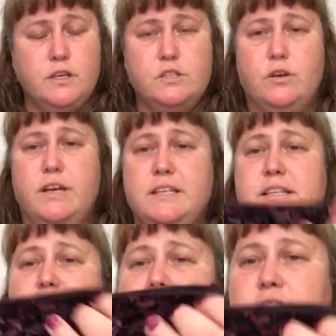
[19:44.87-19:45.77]
so
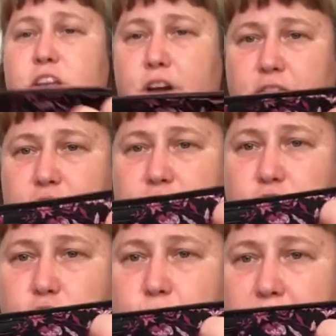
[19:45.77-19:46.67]
inside you have this
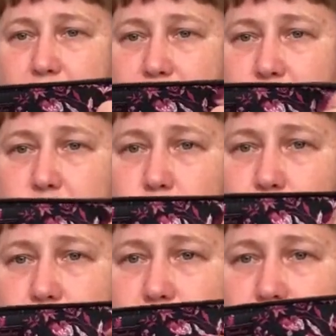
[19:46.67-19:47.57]
cute pattern
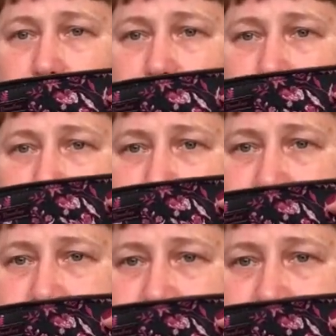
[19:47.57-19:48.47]
where, if you
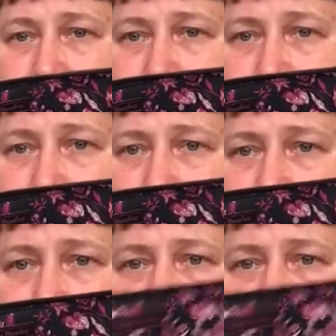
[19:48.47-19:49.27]
haven't seen it yet,